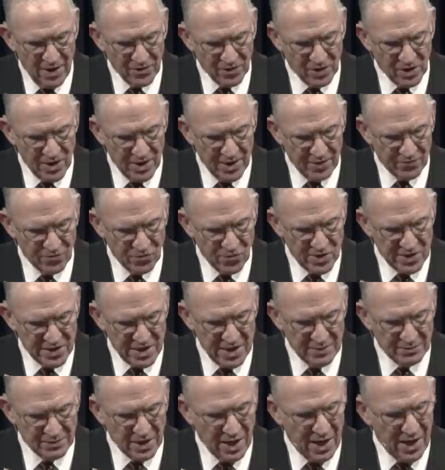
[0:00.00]
have
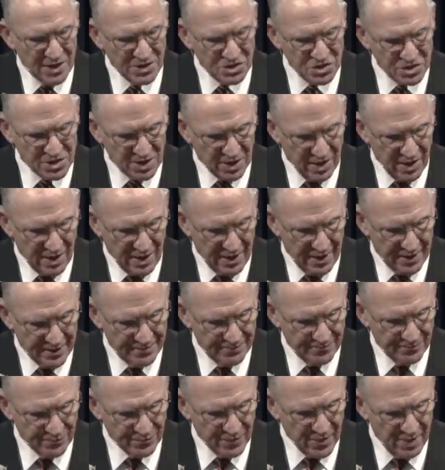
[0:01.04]
redeemed us to God,
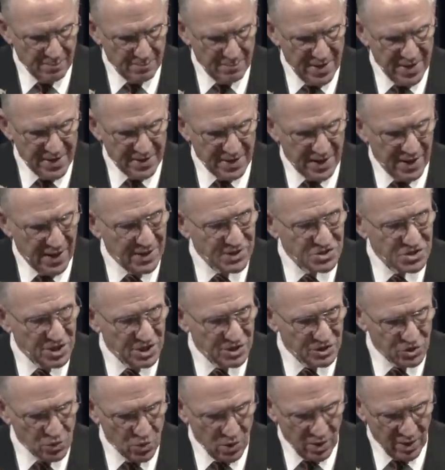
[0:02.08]
made us
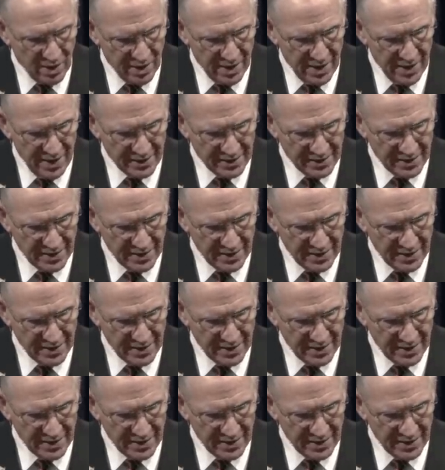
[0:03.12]
unto our God